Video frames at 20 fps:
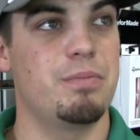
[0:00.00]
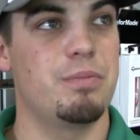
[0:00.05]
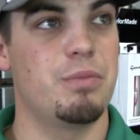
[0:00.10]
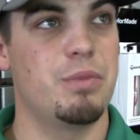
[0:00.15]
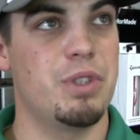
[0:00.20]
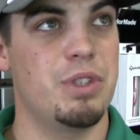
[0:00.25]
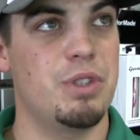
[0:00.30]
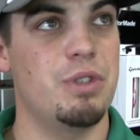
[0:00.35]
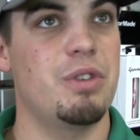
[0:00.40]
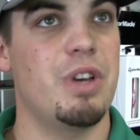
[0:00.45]

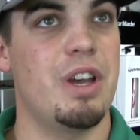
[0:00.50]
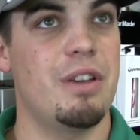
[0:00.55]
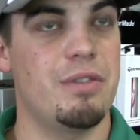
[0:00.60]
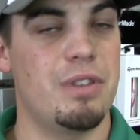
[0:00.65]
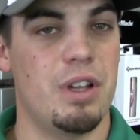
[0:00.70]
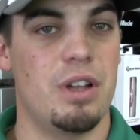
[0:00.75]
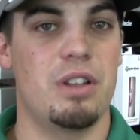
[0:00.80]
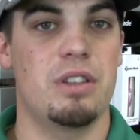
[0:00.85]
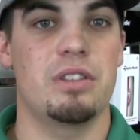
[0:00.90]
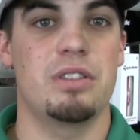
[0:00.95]
we do have
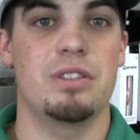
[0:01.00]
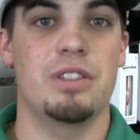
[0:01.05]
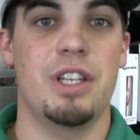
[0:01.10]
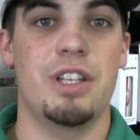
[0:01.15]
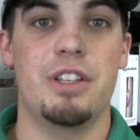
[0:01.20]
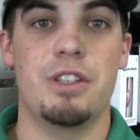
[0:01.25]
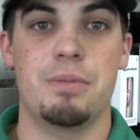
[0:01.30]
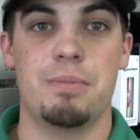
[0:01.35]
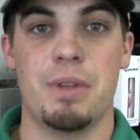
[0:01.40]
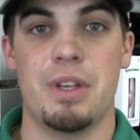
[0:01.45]
a
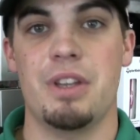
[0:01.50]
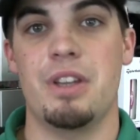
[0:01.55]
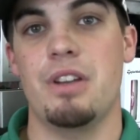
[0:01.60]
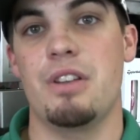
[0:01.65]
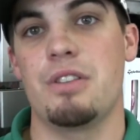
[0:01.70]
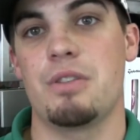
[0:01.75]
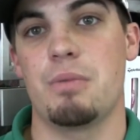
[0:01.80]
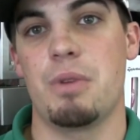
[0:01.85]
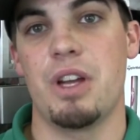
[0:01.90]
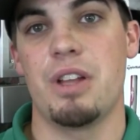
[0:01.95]
ladies play
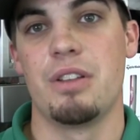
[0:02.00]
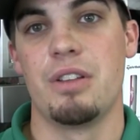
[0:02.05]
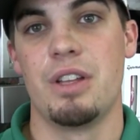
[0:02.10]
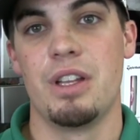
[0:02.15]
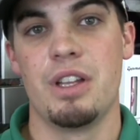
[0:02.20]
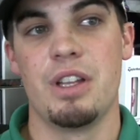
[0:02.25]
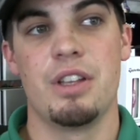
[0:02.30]
here as well.